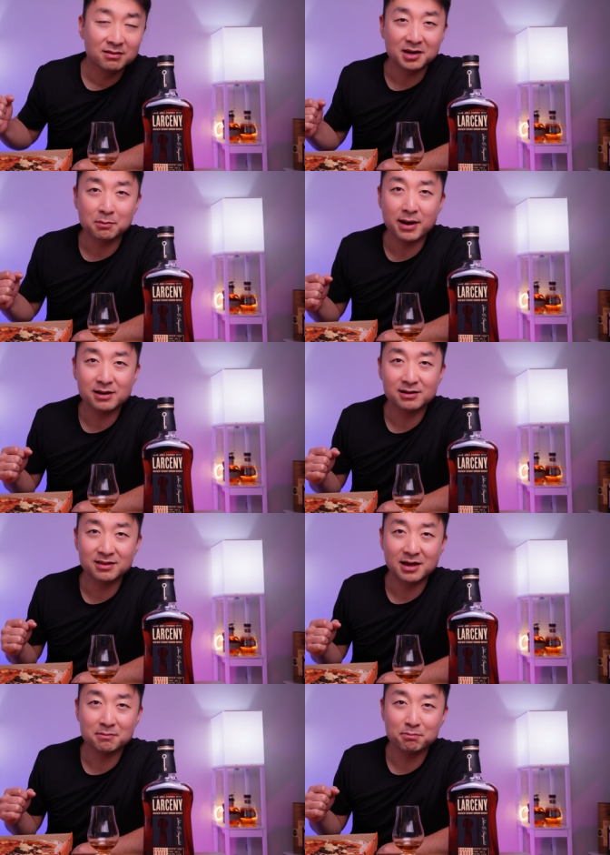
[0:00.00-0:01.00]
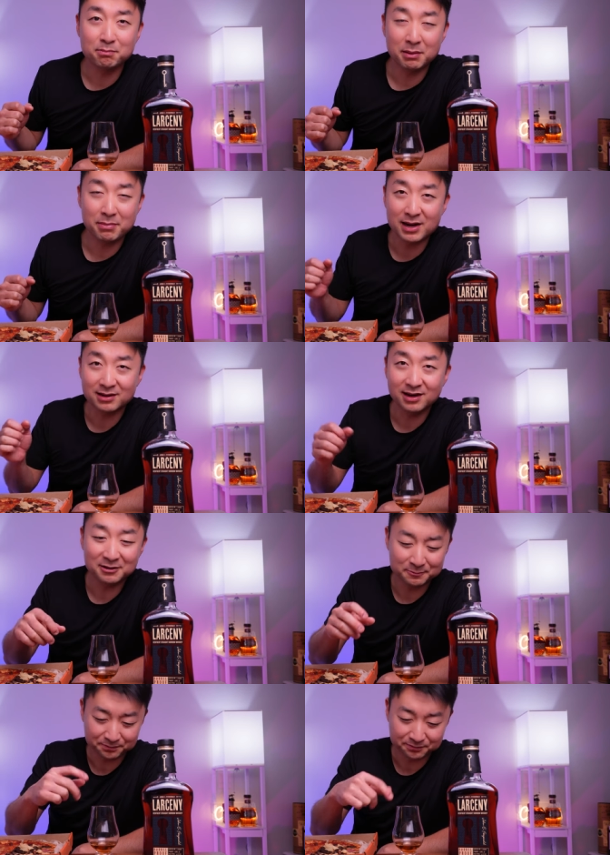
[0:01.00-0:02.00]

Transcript: take a bite out of that pancake